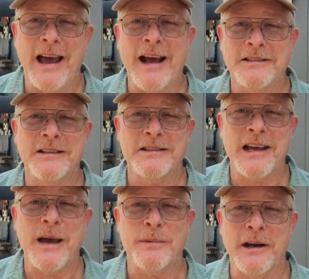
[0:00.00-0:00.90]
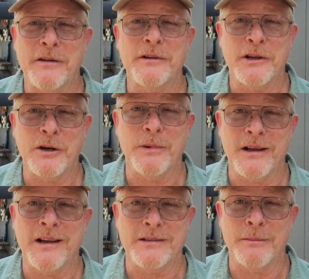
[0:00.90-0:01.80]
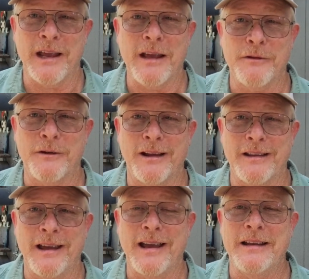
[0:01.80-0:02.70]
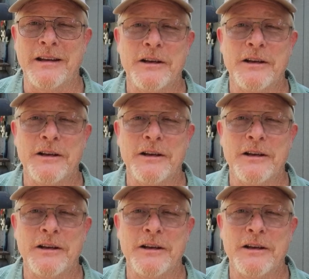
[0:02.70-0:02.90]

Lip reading: Accidents happen every year because of behavior like that.